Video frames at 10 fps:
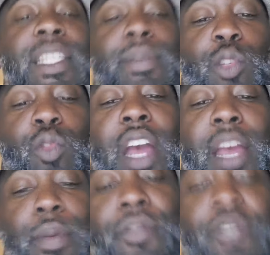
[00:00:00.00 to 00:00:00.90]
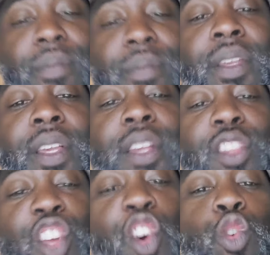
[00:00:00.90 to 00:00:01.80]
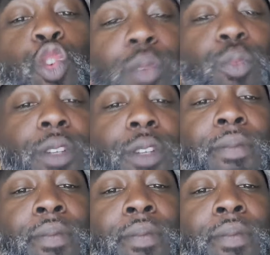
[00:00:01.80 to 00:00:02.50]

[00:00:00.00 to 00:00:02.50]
subscriber from the Wholesome One.